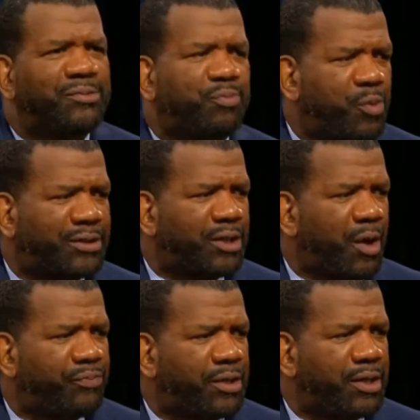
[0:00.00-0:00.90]

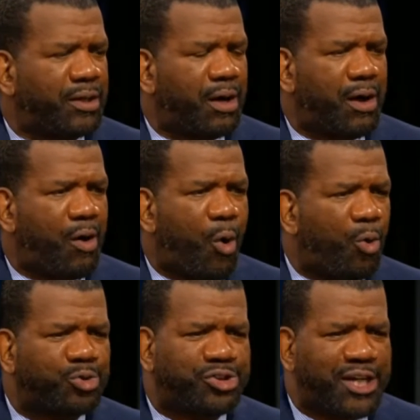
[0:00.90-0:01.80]
the
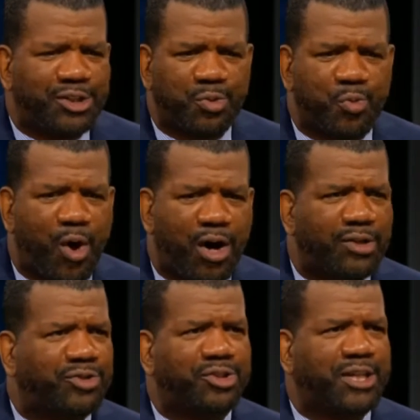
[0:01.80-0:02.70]
whole season
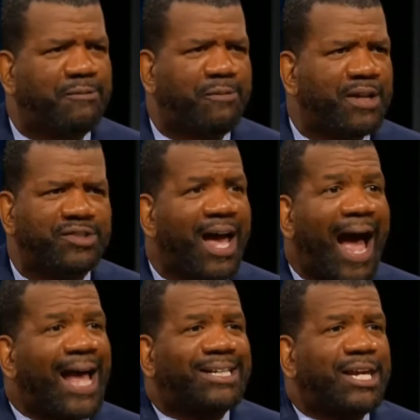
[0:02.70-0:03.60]
was, the defense.
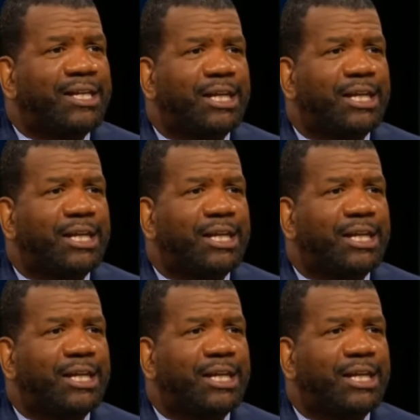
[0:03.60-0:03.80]
I can't